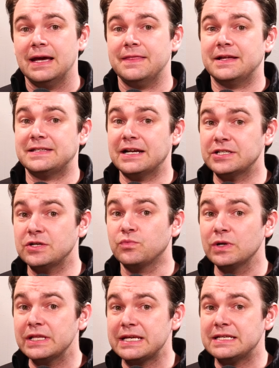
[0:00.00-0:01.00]
And that's actually
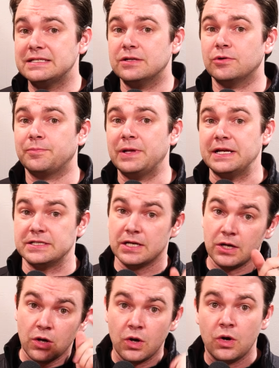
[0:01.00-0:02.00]
really easy to replace,
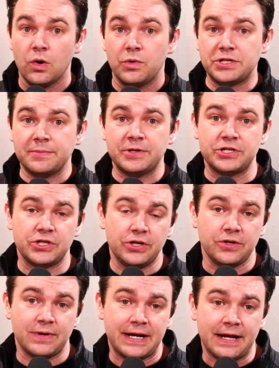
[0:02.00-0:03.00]
which I'm going to show
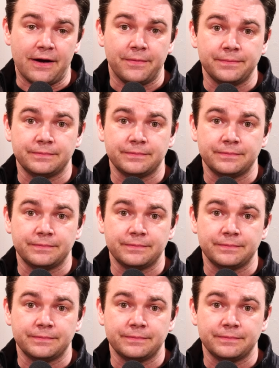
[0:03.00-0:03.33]
you right now.